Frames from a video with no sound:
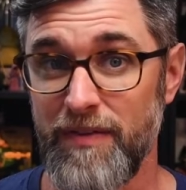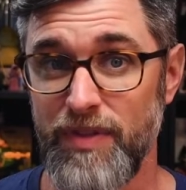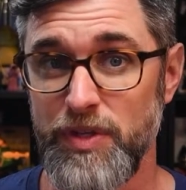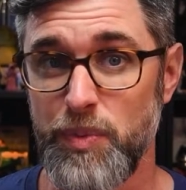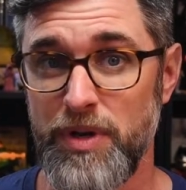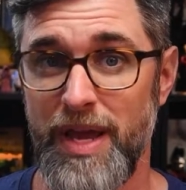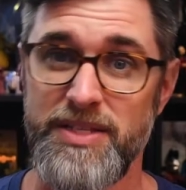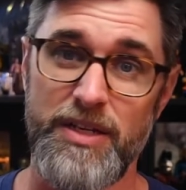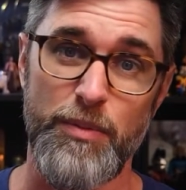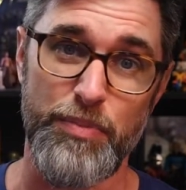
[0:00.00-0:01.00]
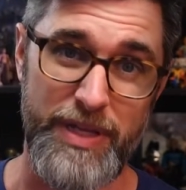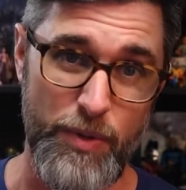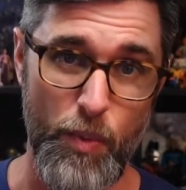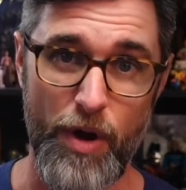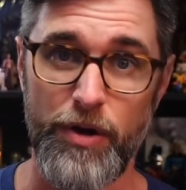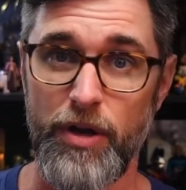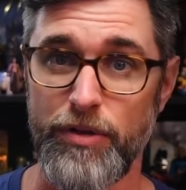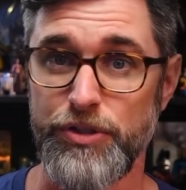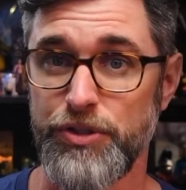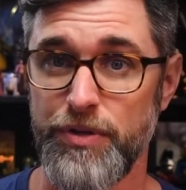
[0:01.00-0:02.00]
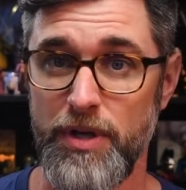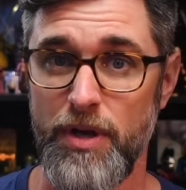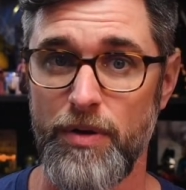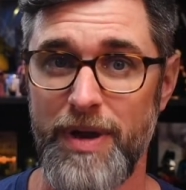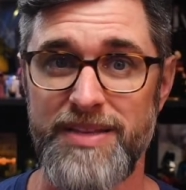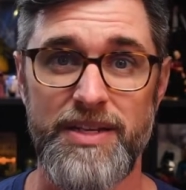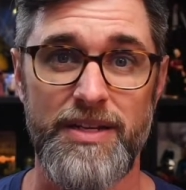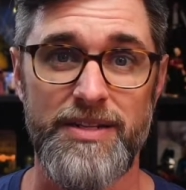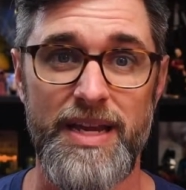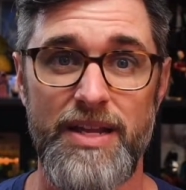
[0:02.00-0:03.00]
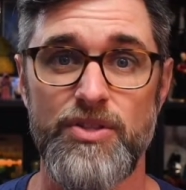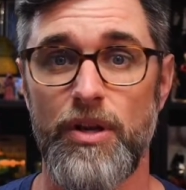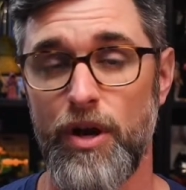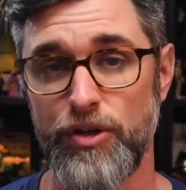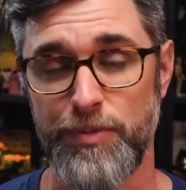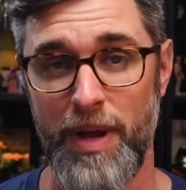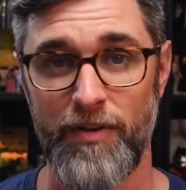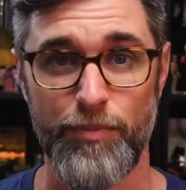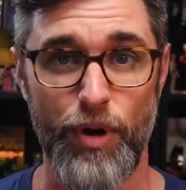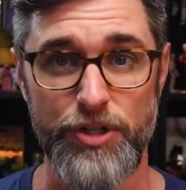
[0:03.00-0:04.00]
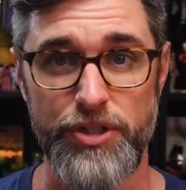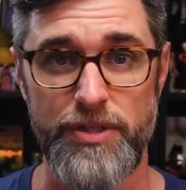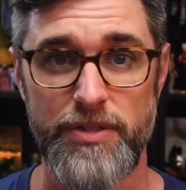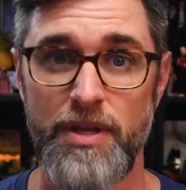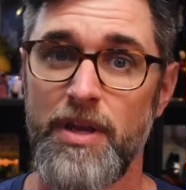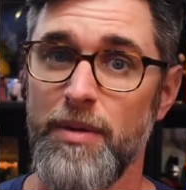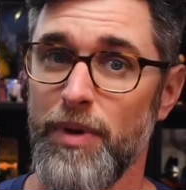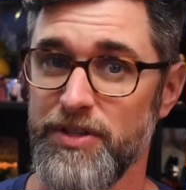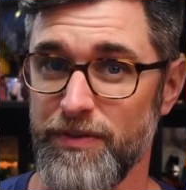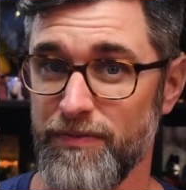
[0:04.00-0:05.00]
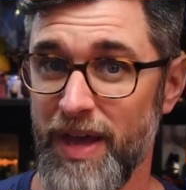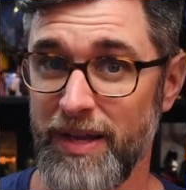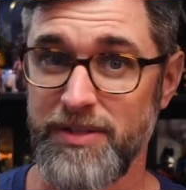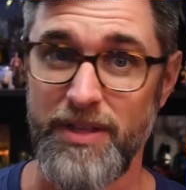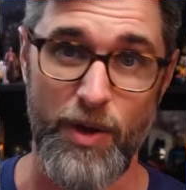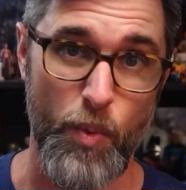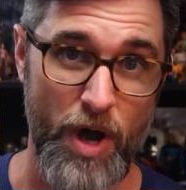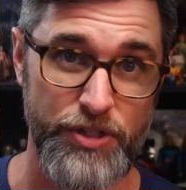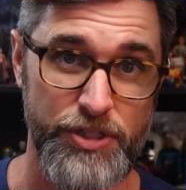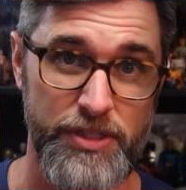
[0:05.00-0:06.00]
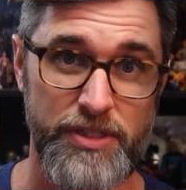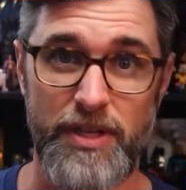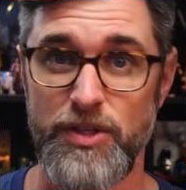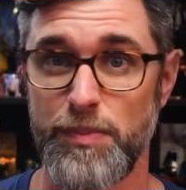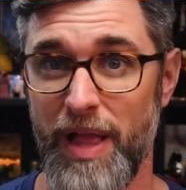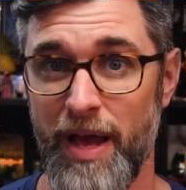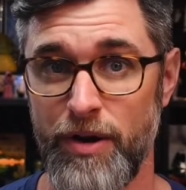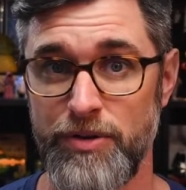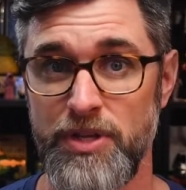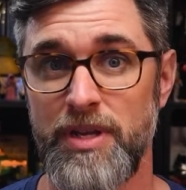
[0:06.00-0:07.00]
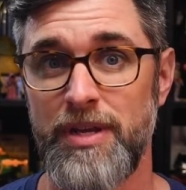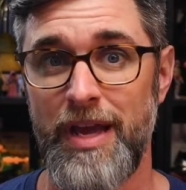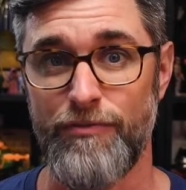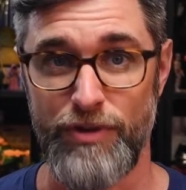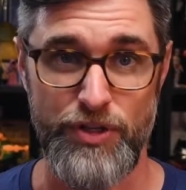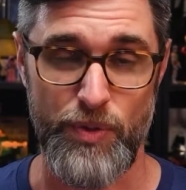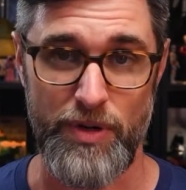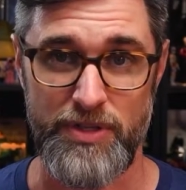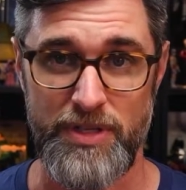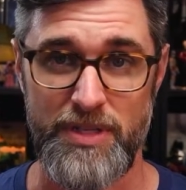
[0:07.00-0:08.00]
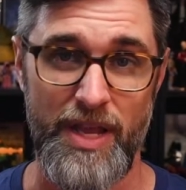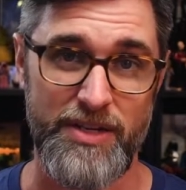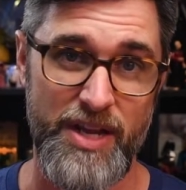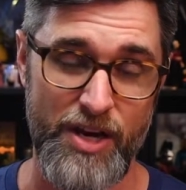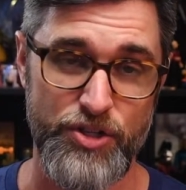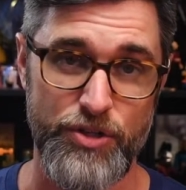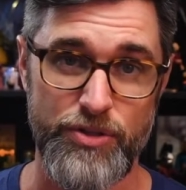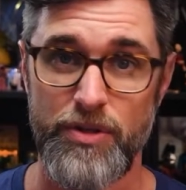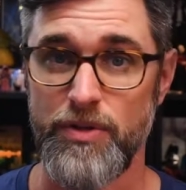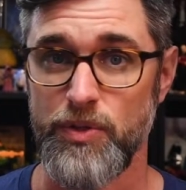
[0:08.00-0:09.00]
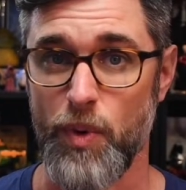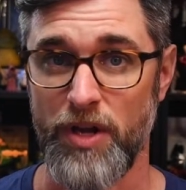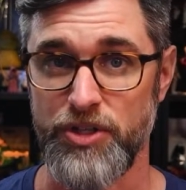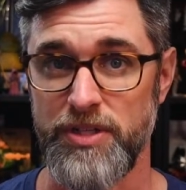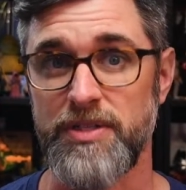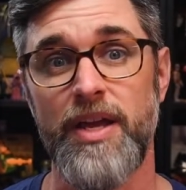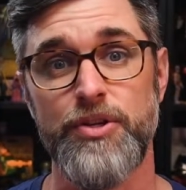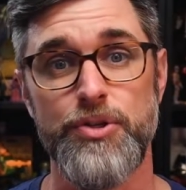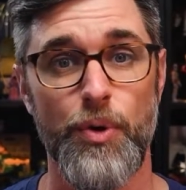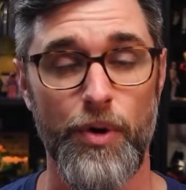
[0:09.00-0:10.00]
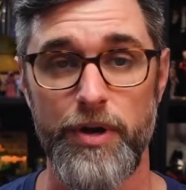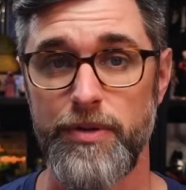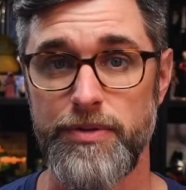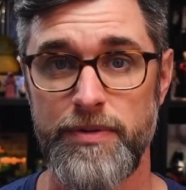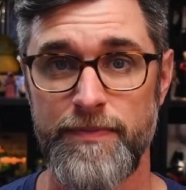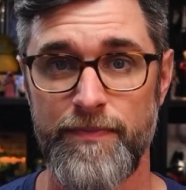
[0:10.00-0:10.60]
of this one as a complete watercolor studio as it contains a large amount of brushes, plus effects like washes and splatters, and resources like textures, swatches, and tutorials.